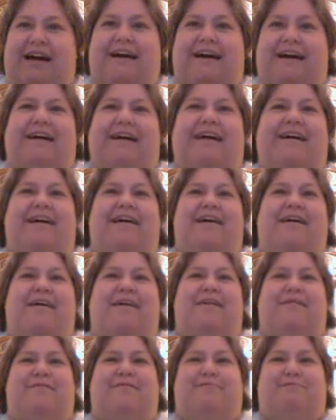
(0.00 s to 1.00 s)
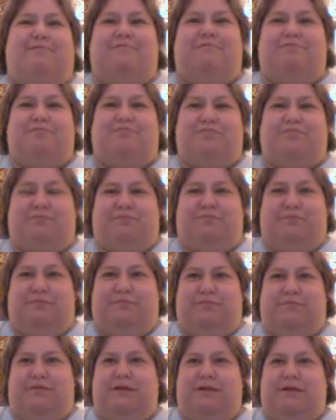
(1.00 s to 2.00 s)
um,
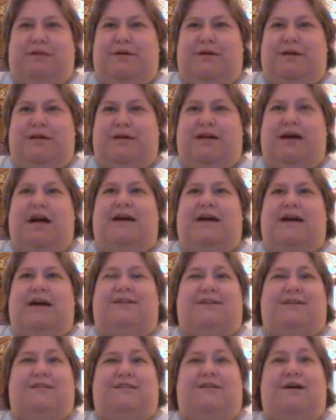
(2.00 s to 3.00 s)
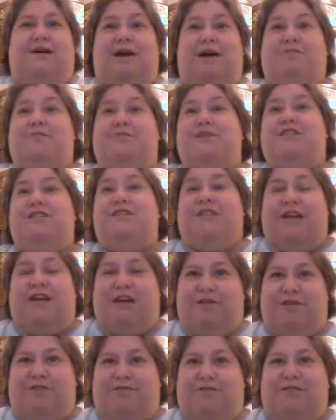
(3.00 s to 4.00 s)
but yeah, I just thought I would
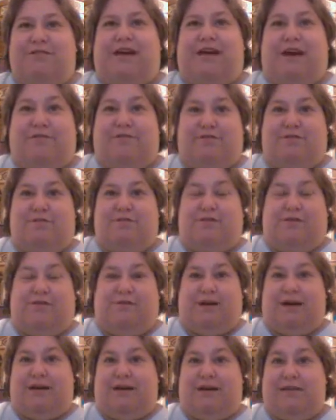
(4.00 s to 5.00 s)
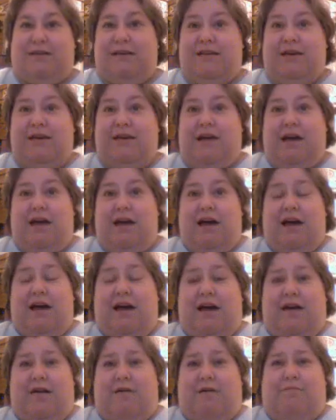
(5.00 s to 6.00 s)
share the laughter with you guys.
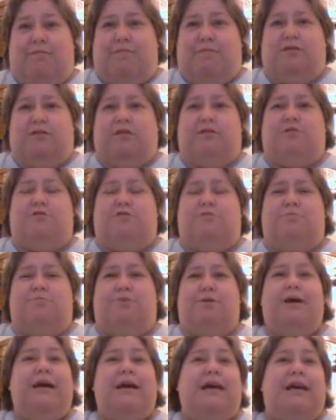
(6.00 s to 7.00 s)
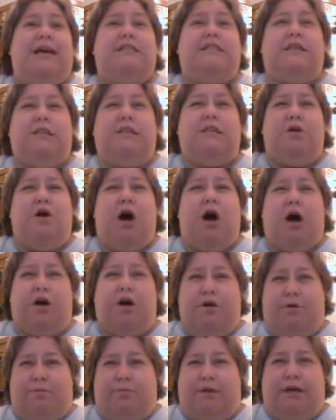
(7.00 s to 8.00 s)
Um, the print gets a little
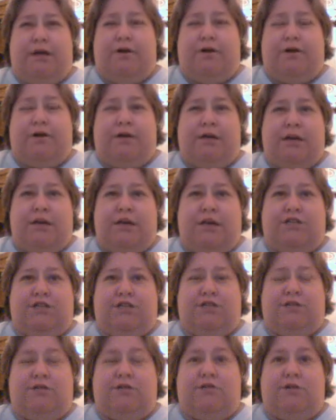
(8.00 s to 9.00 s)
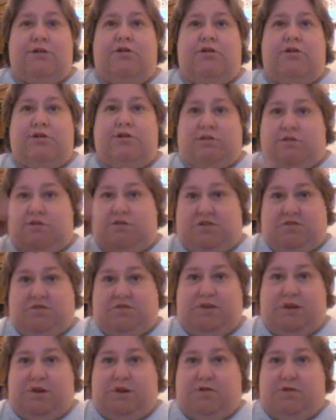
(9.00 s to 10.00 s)
hard to read on occasion on this
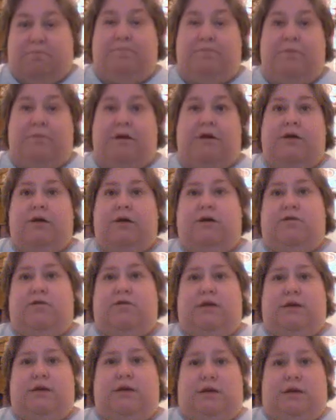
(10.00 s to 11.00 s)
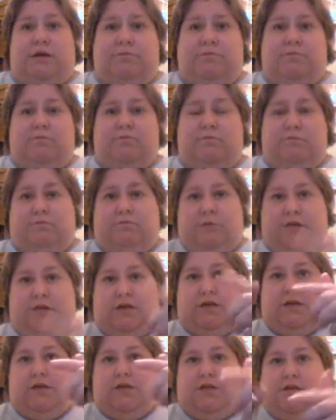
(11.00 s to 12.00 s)
video that I'm
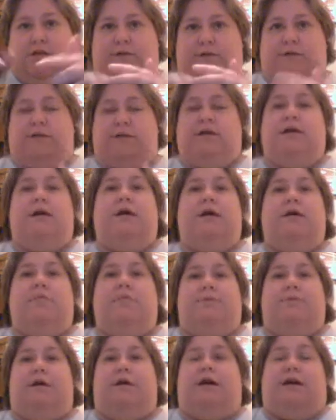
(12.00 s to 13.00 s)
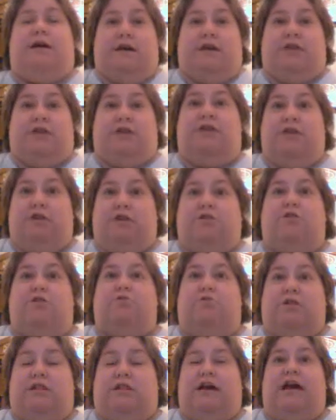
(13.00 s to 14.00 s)
linking to this one, but I guarantee you, you
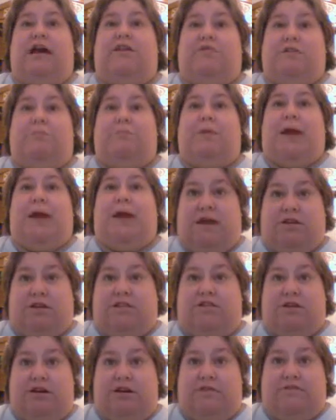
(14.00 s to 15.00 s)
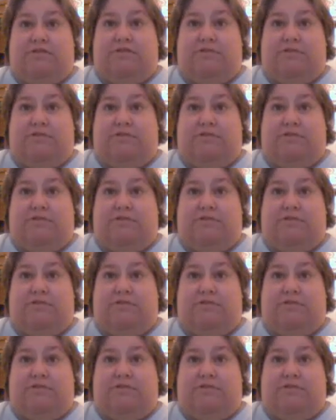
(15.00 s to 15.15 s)
will laugh your pants off